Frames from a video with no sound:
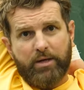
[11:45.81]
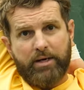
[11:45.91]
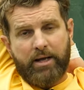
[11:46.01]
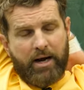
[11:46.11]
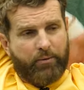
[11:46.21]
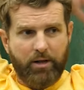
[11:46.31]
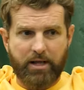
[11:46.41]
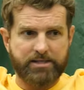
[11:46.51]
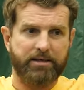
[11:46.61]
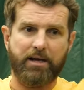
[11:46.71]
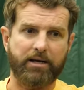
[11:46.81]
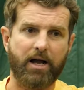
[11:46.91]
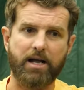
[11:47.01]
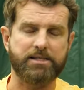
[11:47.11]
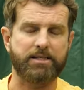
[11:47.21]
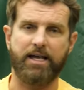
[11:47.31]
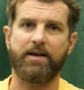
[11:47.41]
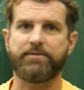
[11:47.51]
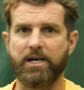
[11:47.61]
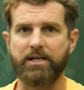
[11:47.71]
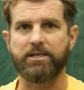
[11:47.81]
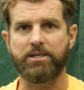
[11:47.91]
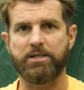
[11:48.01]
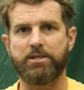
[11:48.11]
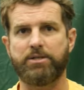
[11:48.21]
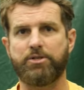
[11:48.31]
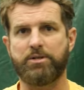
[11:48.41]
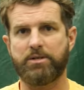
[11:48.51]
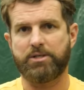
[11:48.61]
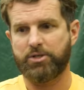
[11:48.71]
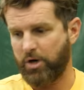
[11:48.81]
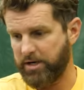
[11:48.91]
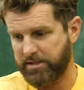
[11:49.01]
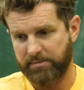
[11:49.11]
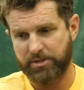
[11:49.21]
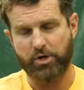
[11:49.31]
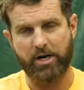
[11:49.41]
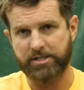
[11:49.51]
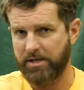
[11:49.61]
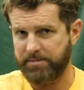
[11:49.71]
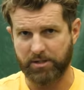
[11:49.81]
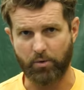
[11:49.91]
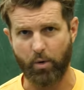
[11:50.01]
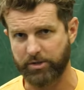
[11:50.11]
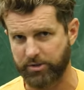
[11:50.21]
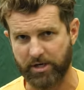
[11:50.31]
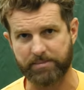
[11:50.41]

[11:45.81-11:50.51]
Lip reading: And I realize I constantly have tight triceps and quadriceps.